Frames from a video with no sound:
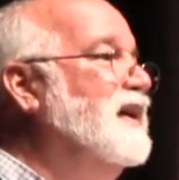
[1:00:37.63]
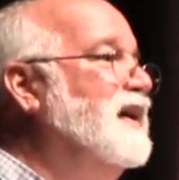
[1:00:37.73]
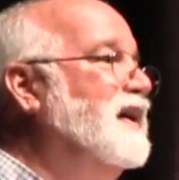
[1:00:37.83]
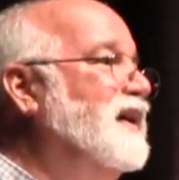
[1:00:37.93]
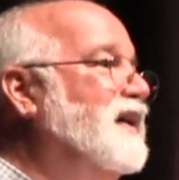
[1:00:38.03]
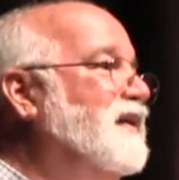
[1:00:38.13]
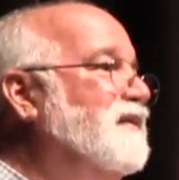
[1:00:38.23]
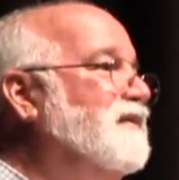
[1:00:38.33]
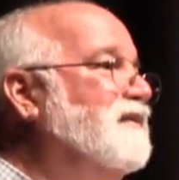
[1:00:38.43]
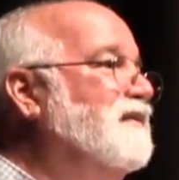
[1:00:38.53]

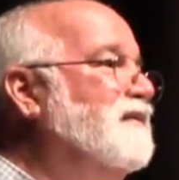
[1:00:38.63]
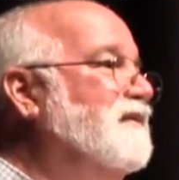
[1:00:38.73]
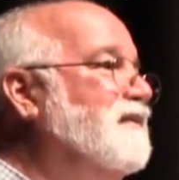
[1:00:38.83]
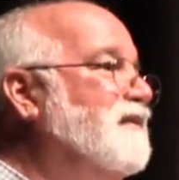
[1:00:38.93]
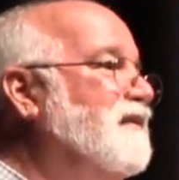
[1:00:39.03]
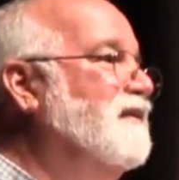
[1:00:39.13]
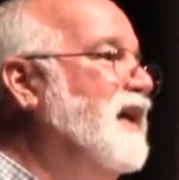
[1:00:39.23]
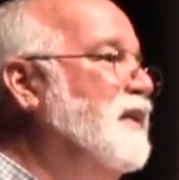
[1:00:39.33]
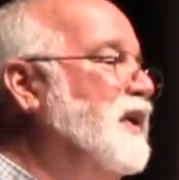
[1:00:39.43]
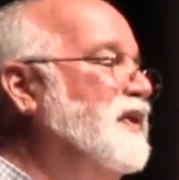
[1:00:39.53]
Um,
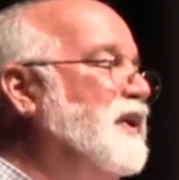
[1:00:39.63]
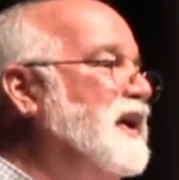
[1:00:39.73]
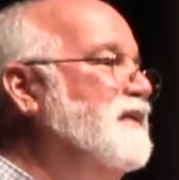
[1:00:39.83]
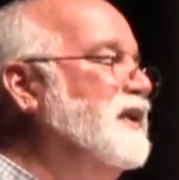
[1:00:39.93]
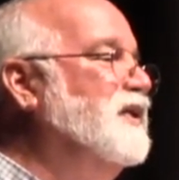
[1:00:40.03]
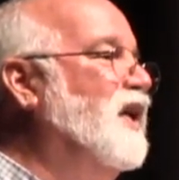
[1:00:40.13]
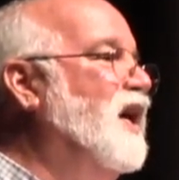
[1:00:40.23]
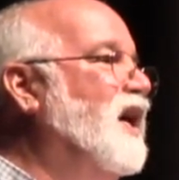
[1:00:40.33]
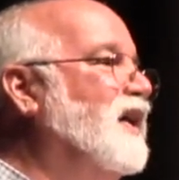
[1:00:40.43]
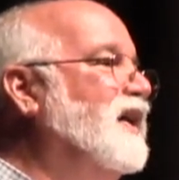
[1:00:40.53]
I went there to give a
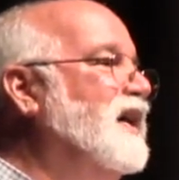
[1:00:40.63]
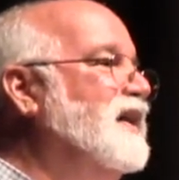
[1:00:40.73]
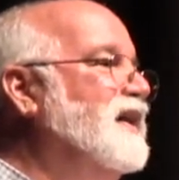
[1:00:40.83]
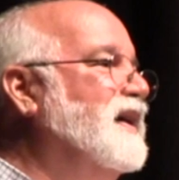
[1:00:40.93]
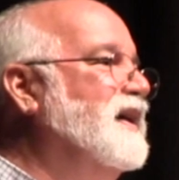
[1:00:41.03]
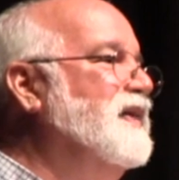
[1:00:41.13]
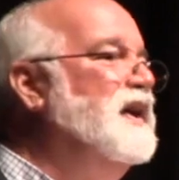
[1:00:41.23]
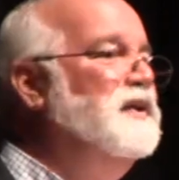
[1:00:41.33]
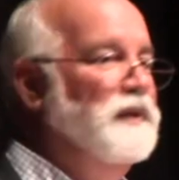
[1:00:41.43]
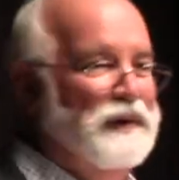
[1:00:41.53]
talk, and, uh, and
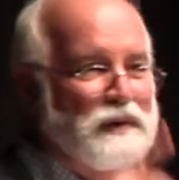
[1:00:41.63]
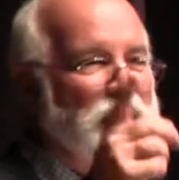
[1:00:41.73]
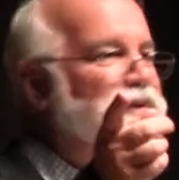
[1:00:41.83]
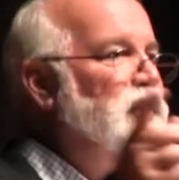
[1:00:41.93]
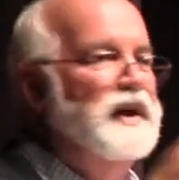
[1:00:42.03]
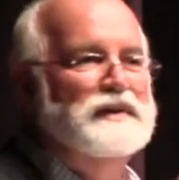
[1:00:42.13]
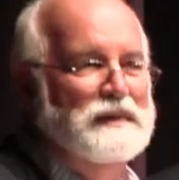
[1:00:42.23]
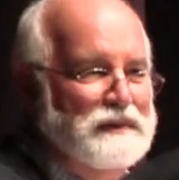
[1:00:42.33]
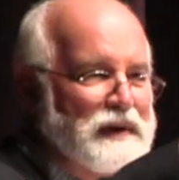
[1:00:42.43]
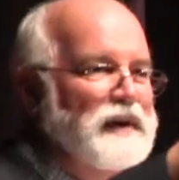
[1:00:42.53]
then during the question and
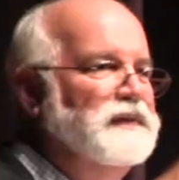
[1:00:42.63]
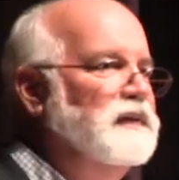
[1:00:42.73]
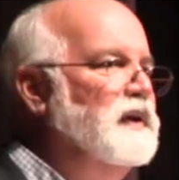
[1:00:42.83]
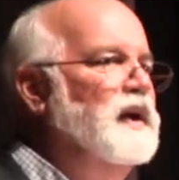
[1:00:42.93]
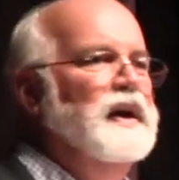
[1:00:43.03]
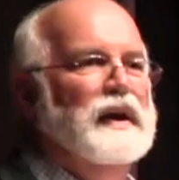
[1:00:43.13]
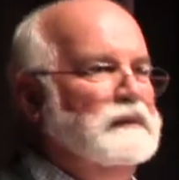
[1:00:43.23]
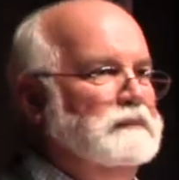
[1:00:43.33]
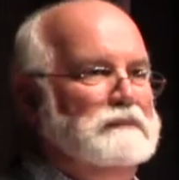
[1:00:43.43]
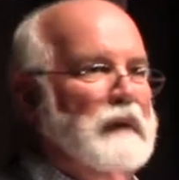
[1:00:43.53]
answer, yes?
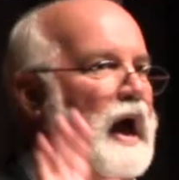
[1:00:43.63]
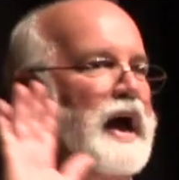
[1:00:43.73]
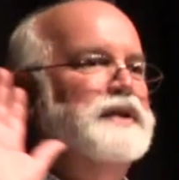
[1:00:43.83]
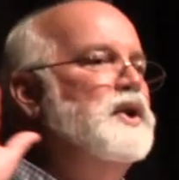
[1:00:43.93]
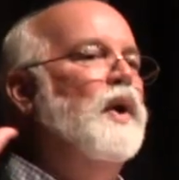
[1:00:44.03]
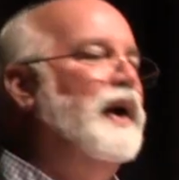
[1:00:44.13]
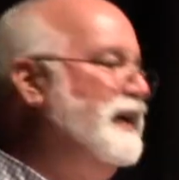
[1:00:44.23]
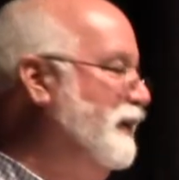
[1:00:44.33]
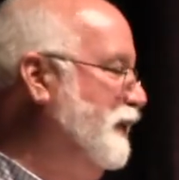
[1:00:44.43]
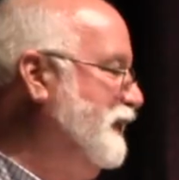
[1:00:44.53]
I had no
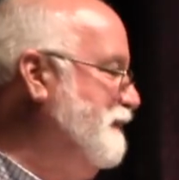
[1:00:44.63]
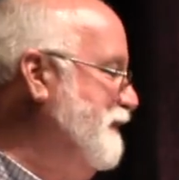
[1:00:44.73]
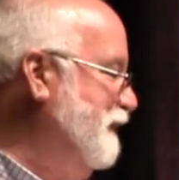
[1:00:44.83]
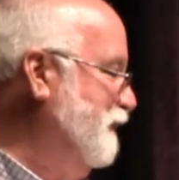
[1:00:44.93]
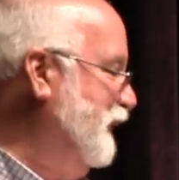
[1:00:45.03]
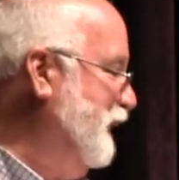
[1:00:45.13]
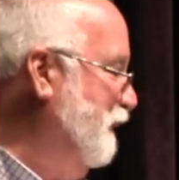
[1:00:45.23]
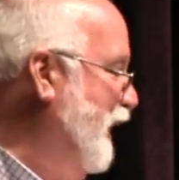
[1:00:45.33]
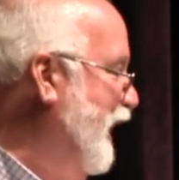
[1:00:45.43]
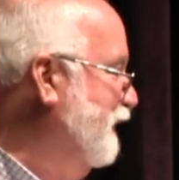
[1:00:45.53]
idea what, the, what they
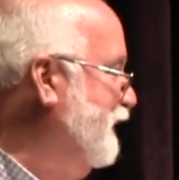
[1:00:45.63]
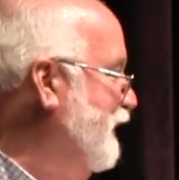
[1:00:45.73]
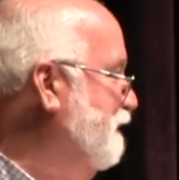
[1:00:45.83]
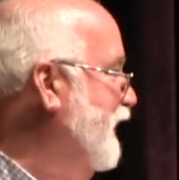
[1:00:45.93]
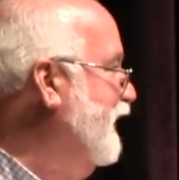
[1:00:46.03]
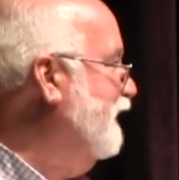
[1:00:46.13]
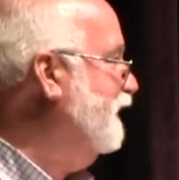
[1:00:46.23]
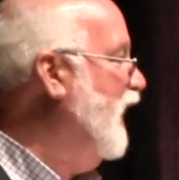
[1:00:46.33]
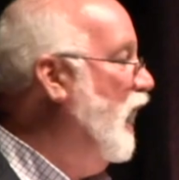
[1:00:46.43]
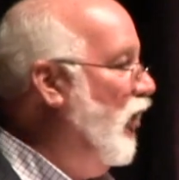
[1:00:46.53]
were asking me. It
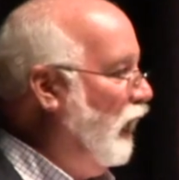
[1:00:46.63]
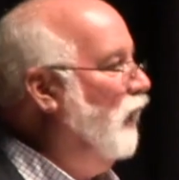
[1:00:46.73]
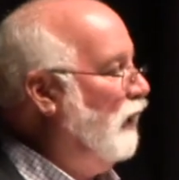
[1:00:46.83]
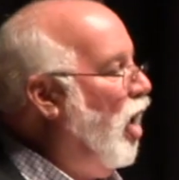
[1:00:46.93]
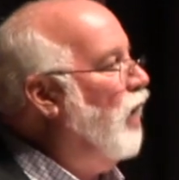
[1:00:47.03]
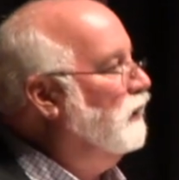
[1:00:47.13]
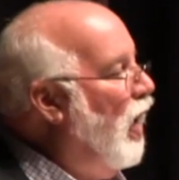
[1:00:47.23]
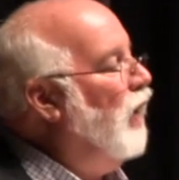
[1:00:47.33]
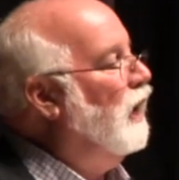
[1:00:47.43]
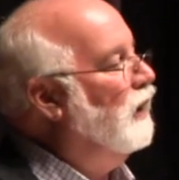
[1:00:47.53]
was,
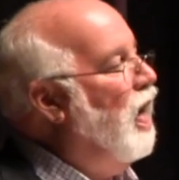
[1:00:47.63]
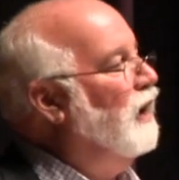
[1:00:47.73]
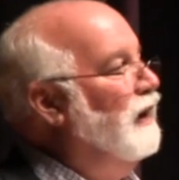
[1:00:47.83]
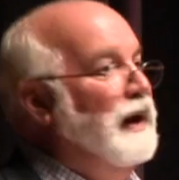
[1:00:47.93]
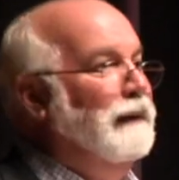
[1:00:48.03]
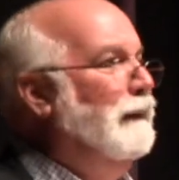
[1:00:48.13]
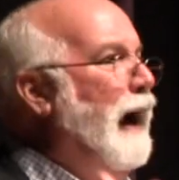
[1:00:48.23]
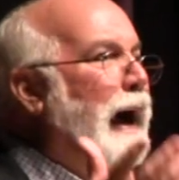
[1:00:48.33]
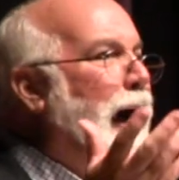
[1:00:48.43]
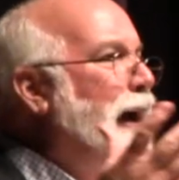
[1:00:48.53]
I, go,
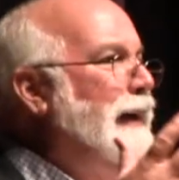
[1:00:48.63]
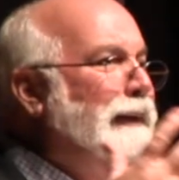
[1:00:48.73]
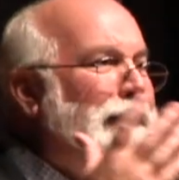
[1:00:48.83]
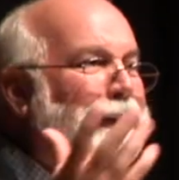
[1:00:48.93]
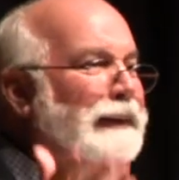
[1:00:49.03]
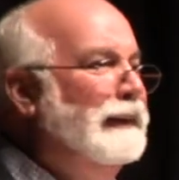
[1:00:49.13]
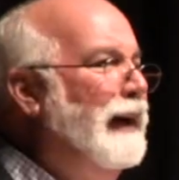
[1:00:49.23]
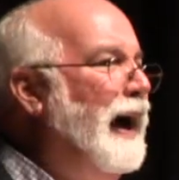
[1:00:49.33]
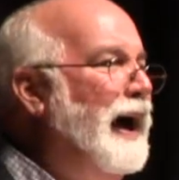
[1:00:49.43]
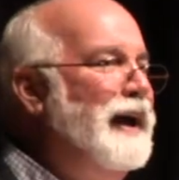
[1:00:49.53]
I,
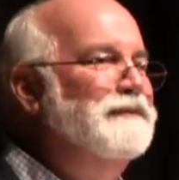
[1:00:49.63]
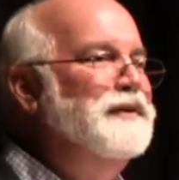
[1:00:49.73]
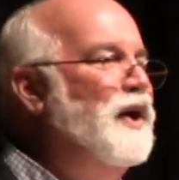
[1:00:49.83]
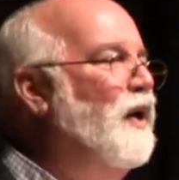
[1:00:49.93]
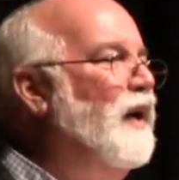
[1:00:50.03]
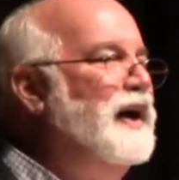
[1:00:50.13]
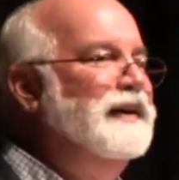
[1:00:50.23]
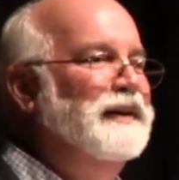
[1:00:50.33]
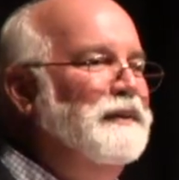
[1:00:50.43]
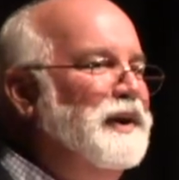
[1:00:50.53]
I have no
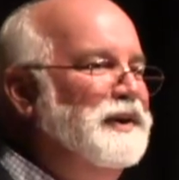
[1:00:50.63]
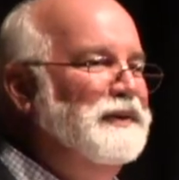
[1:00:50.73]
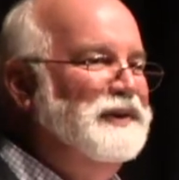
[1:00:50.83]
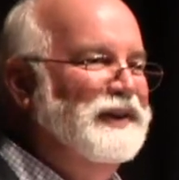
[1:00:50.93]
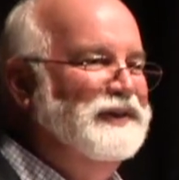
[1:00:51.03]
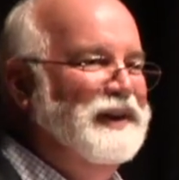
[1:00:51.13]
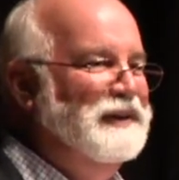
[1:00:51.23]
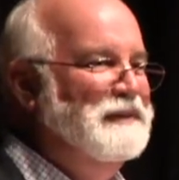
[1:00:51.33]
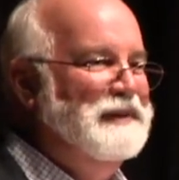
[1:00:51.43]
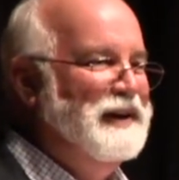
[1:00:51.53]
idea what you just
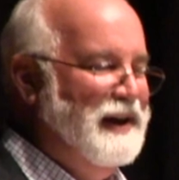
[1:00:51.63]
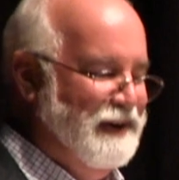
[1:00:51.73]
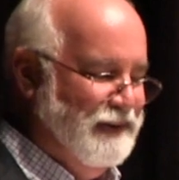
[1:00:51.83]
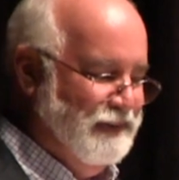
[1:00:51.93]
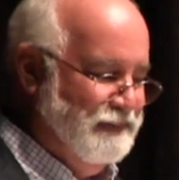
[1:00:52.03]
said to me now.